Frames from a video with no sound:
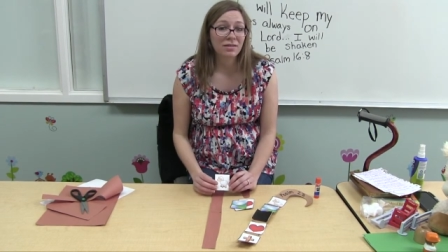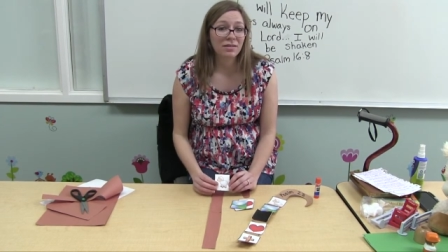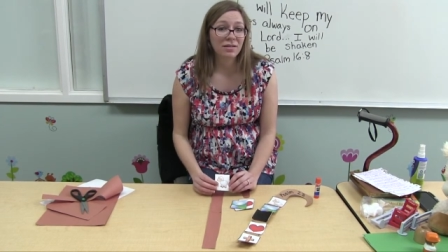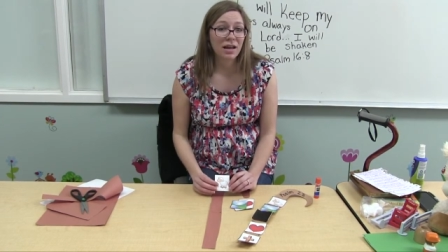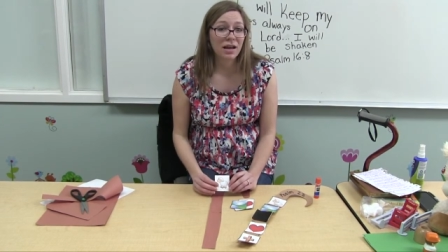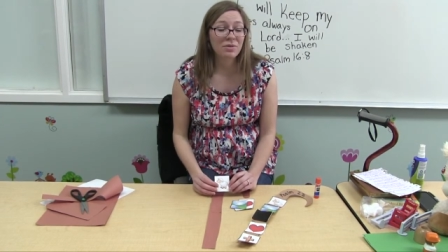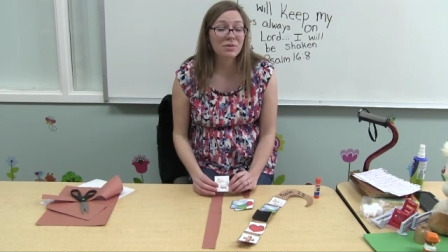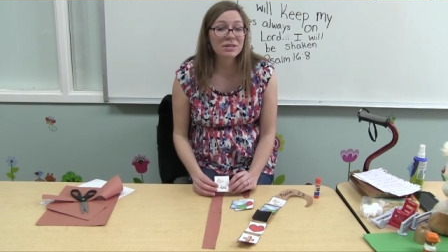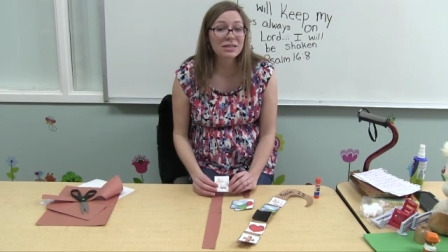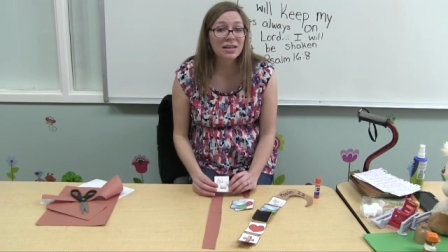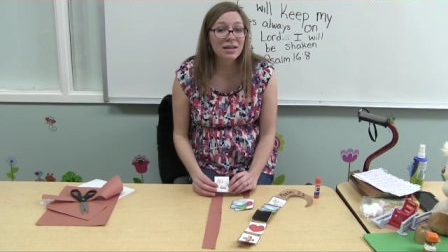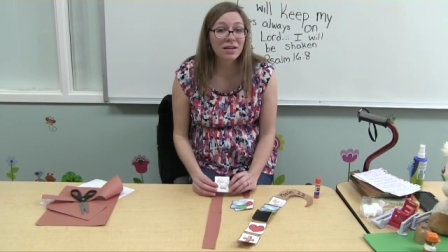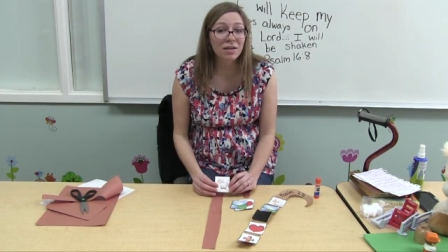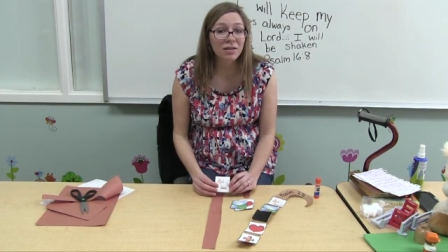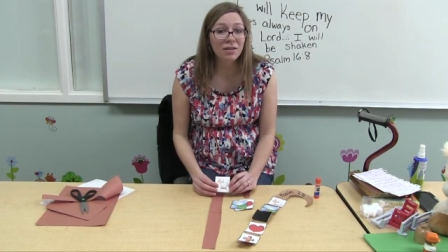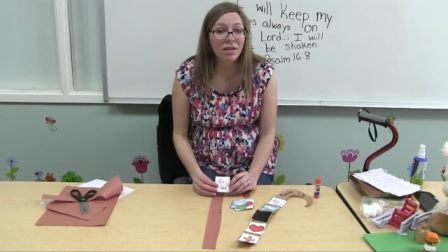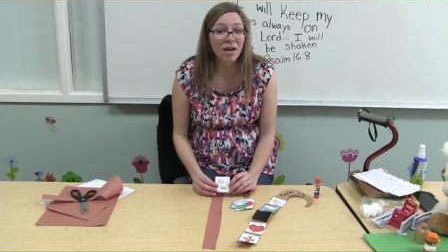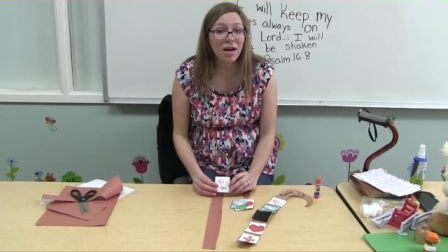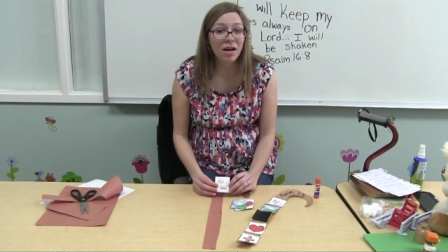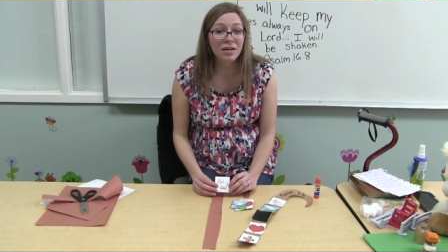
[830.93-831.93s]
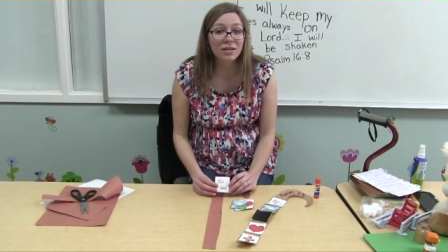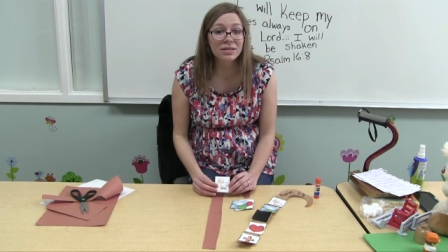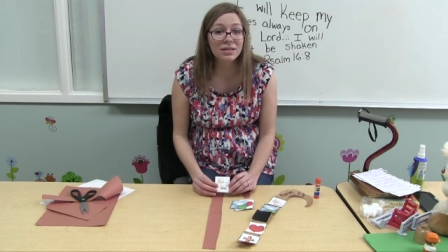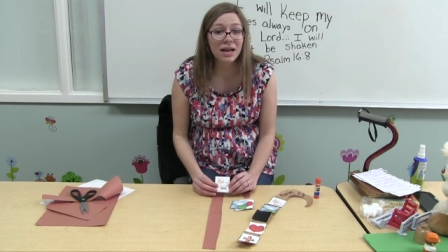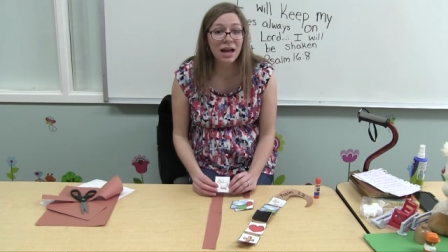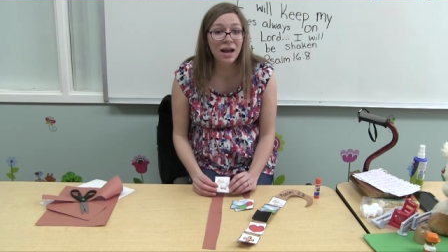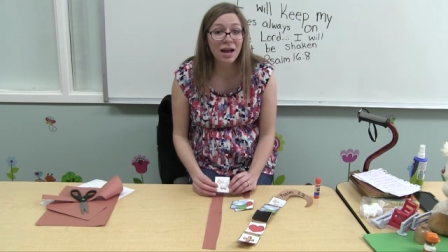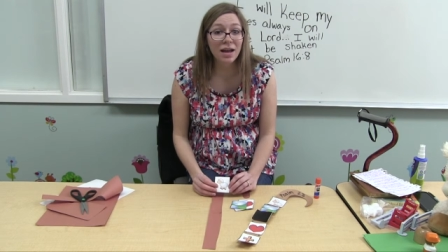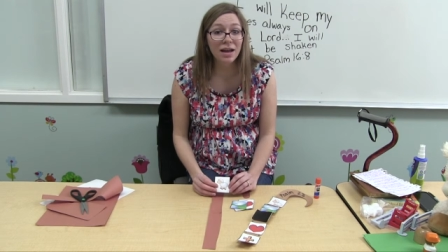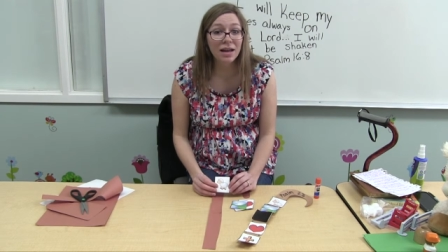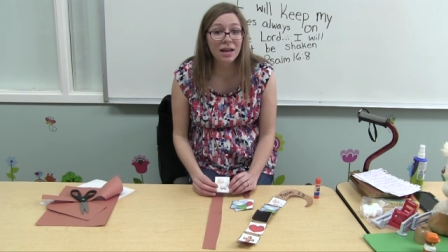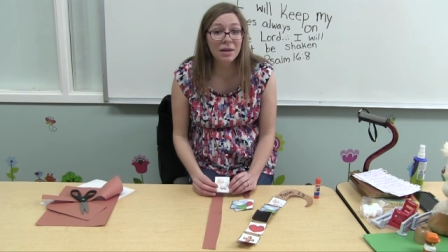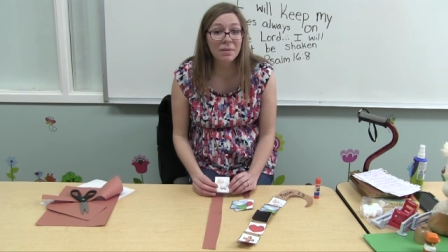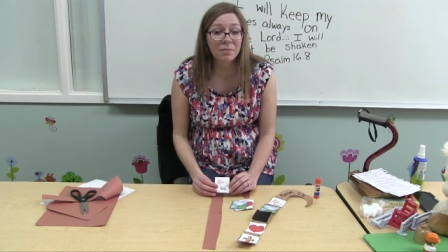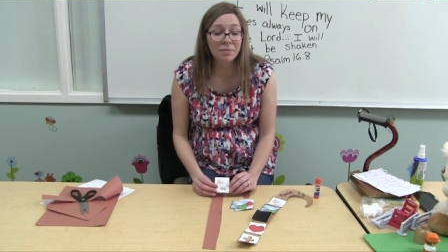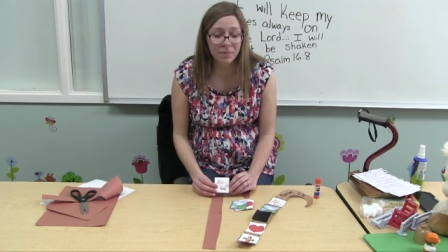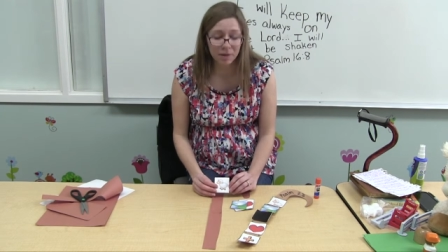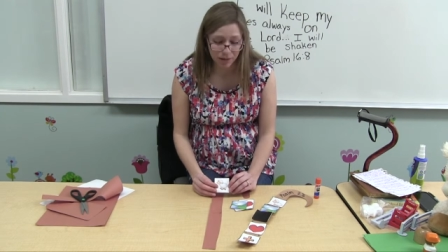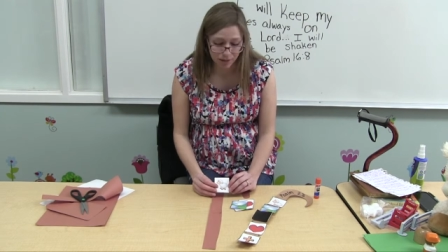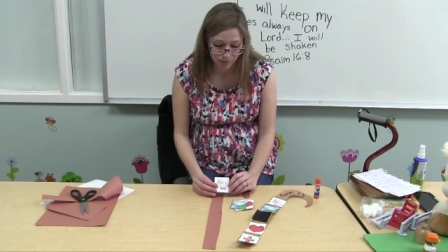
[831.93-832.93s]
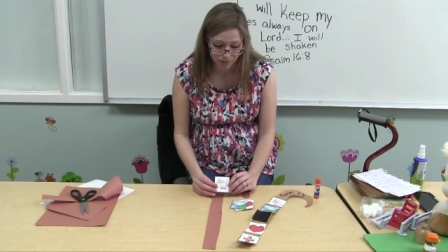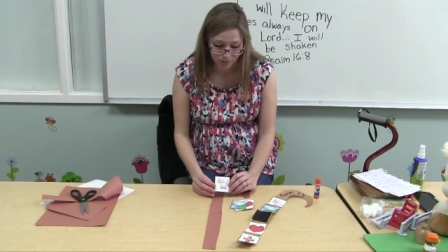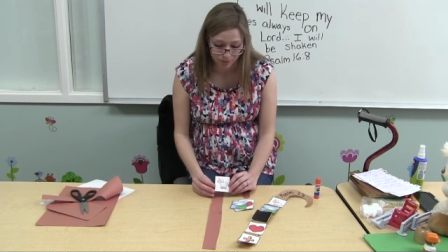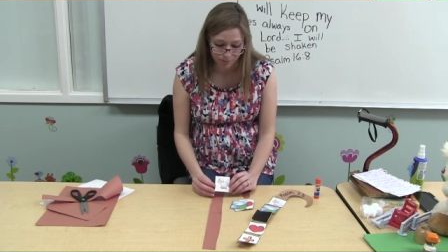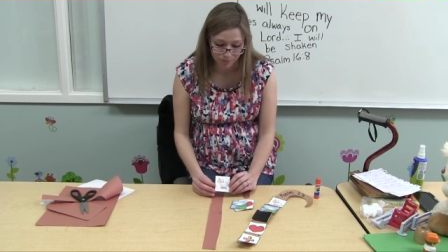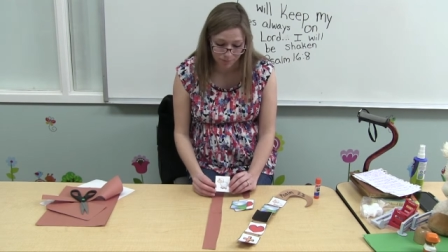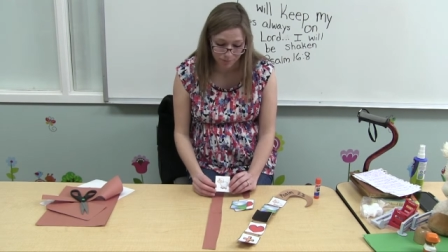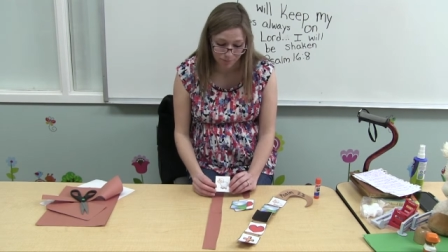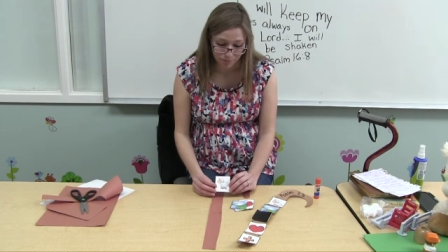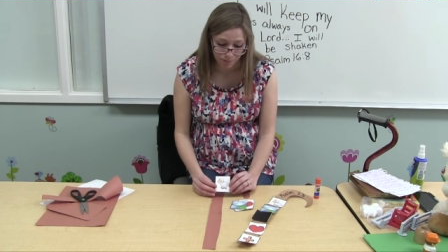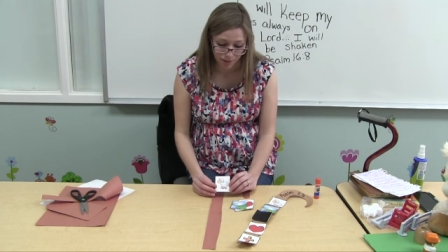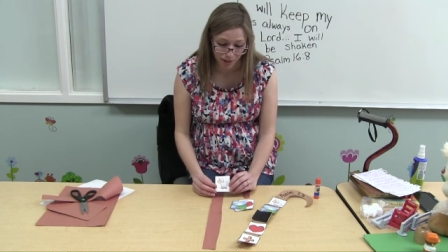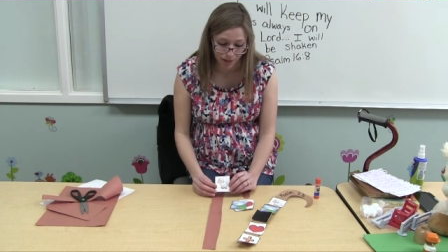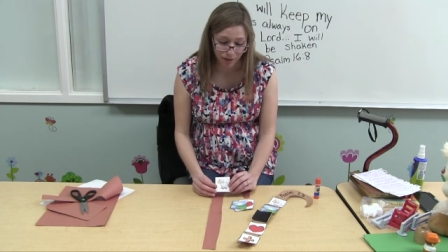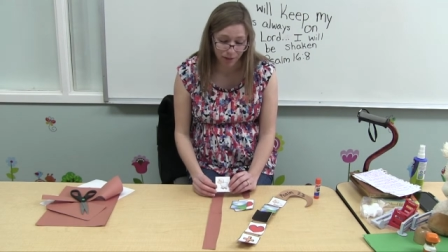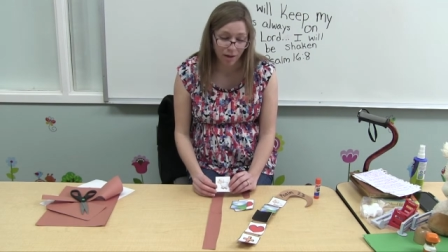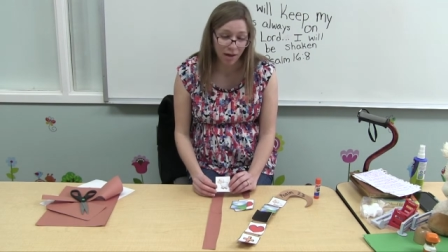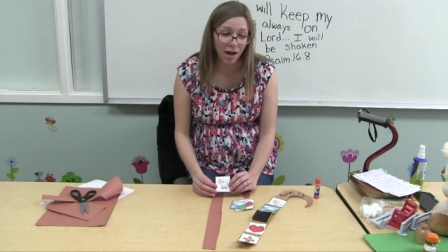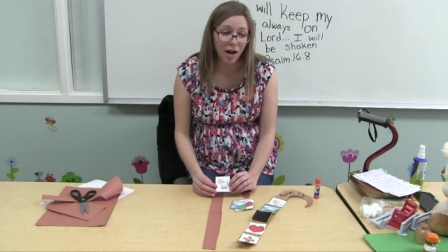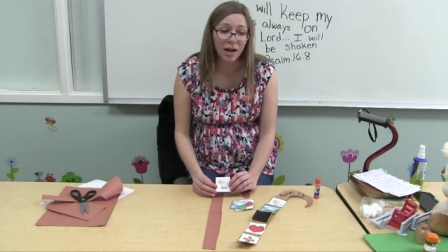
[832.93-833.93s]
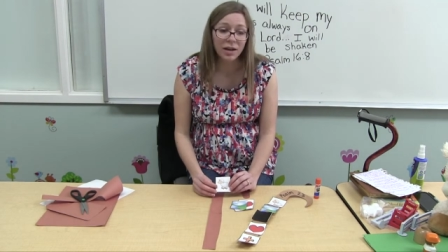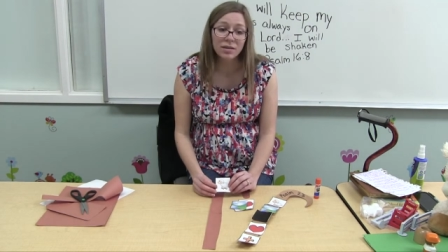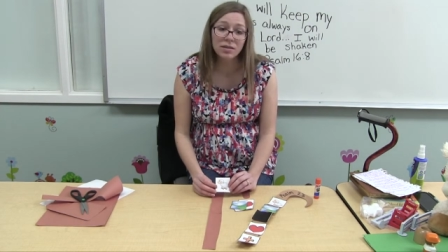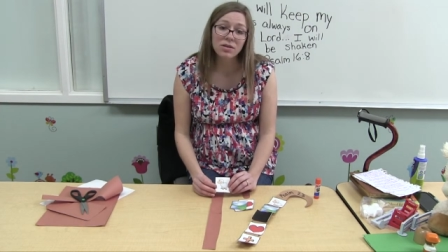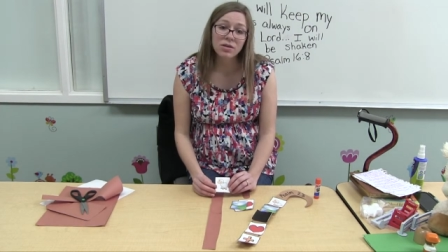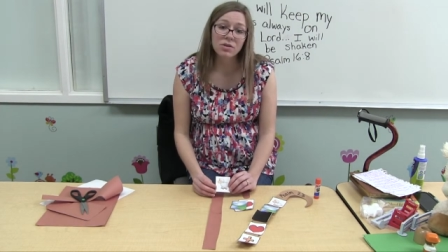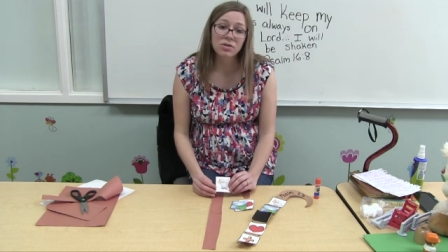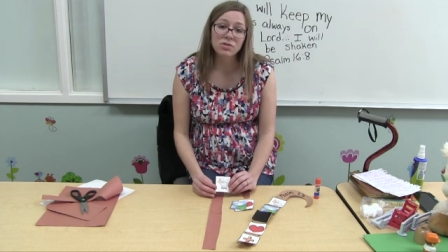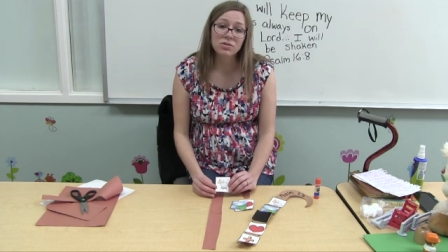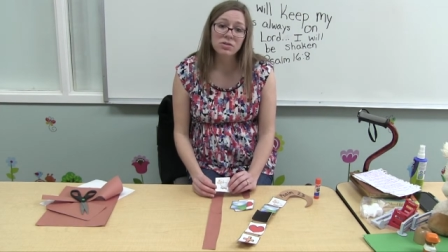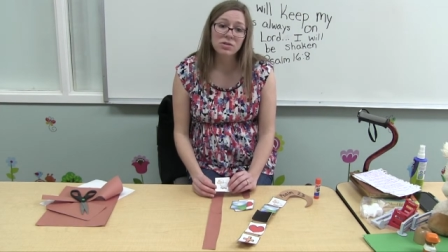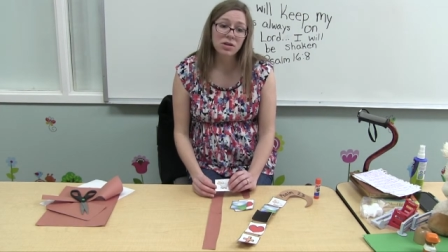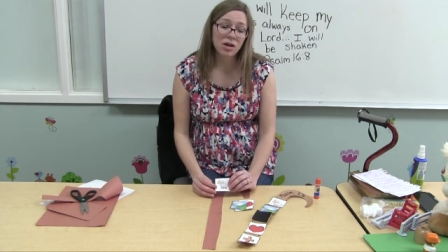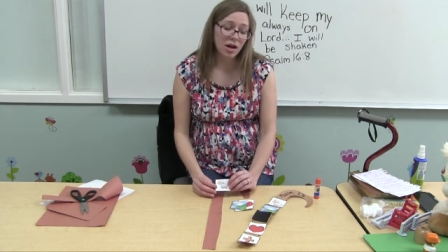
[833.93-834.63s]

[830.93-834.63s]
That would take a long time. But God knows,